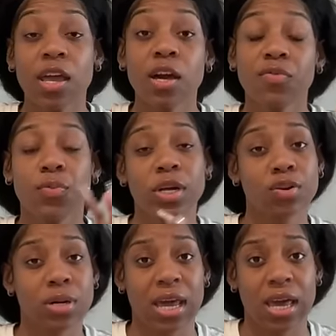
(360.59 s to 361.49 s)
If we
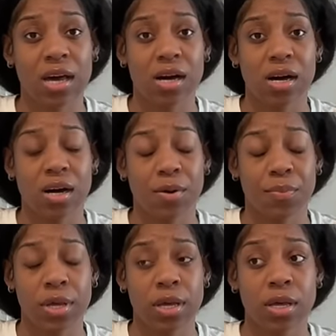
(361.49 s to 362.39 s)
do it at
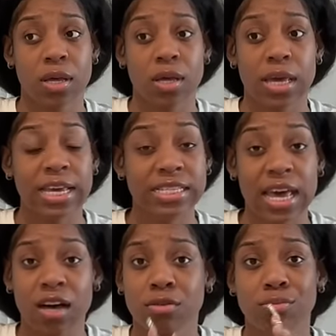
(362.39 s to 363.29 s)
his
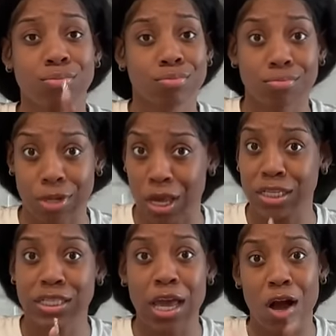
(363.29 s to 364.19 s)
house, he
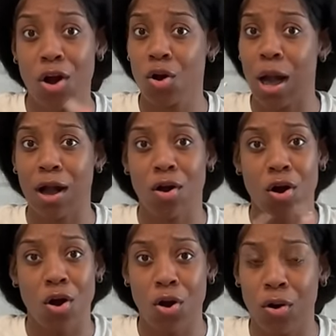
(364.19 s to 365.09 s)
stay home, I go
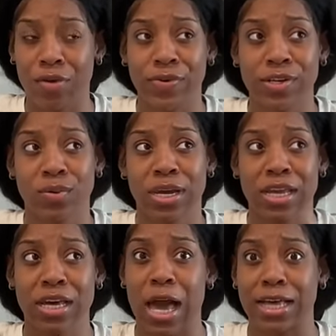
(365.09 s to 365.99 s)
home. If we do it
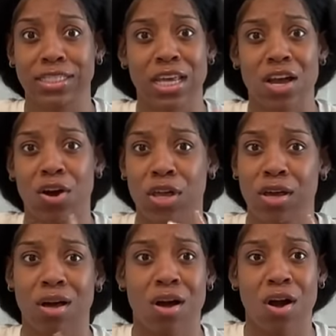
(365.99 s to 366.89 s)
here, I stay home, he
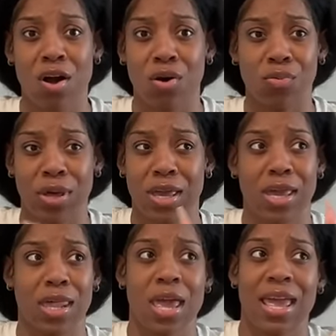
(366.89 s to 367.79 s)
go home.
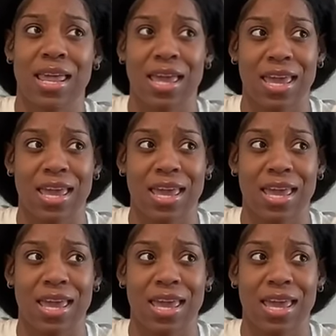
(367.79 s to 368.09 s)
That's